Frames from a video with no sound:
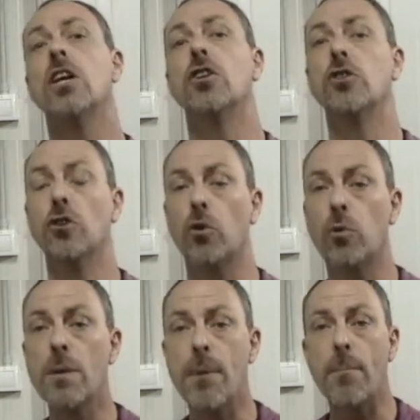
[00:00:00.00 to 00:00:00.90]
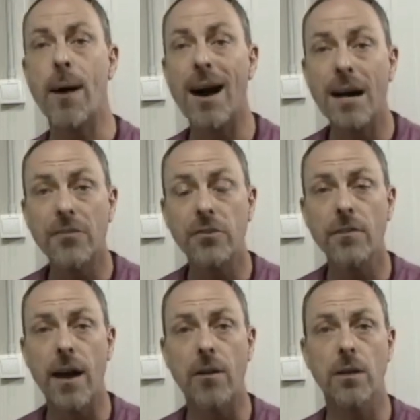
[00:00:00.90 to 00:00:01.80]
you're going to reap a positive
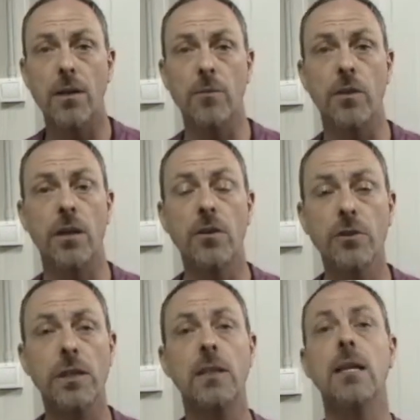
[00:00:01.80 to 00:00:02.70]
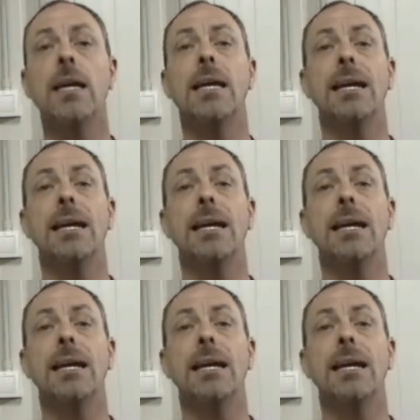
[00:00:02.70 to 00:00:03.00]
outcome on the other end,